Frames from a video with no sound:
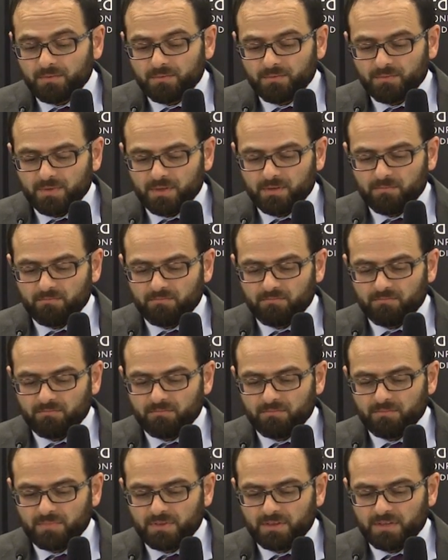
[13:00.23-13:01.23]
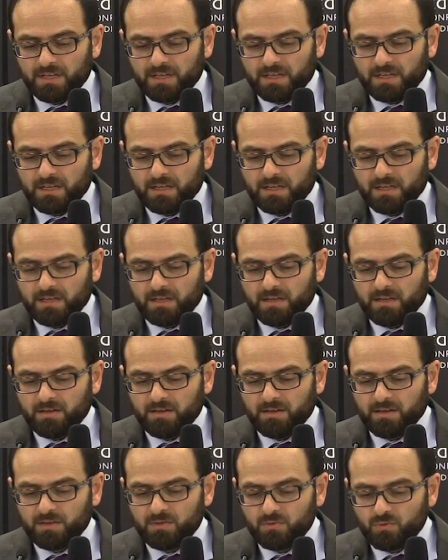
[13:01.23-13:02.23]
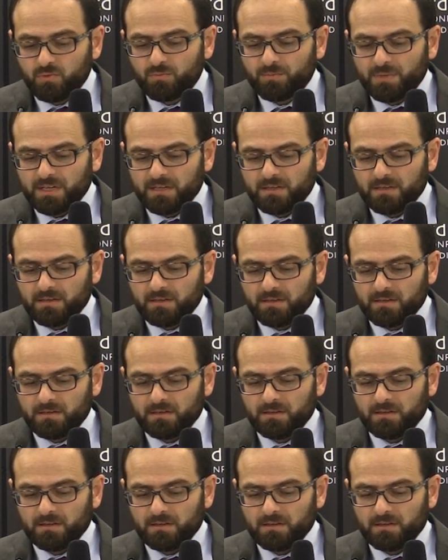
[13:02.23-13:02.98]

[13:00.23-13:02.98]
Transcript: from the human